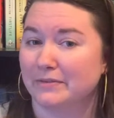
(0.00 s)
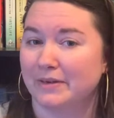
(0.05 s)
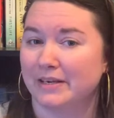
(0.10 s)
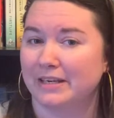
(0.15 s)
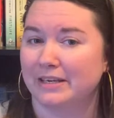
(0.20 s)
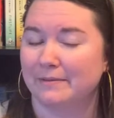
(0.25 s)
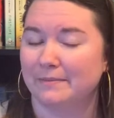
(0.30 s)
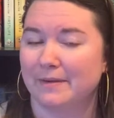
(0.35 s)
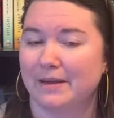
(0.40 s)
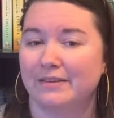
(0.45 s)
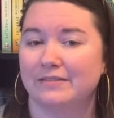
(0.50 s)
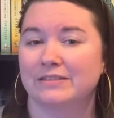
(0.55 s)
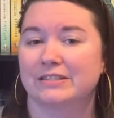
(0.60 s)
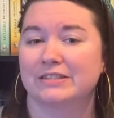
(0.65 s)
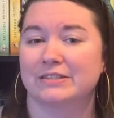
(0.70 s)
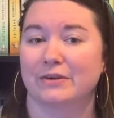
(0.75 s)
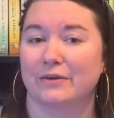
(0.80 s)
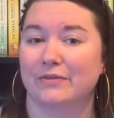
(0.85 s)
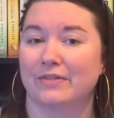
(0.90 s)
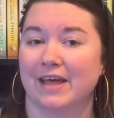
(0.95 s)
reading month,
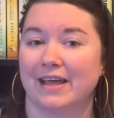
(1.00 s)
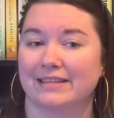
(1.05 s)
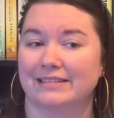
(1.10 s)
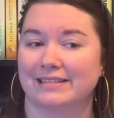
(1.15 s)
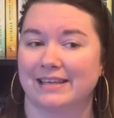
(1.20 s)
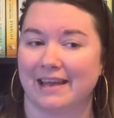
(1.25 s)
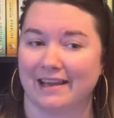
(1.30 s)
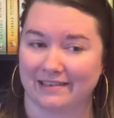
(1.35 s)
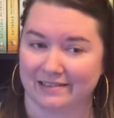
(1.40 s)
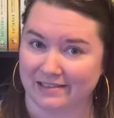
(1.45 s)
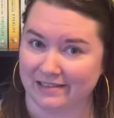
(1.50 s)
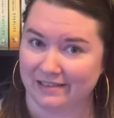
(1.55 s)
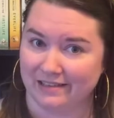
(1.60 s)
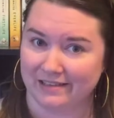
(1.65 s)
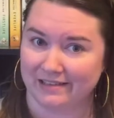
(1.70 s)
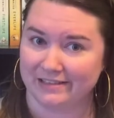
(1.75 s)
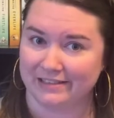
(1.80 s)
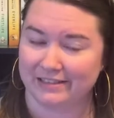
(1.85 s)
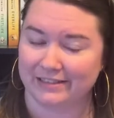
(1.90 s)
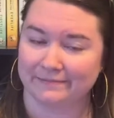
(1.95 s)
so that's
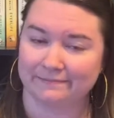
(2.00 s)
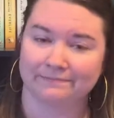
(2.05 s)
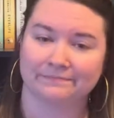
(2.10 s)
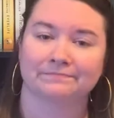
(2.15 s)
excellent.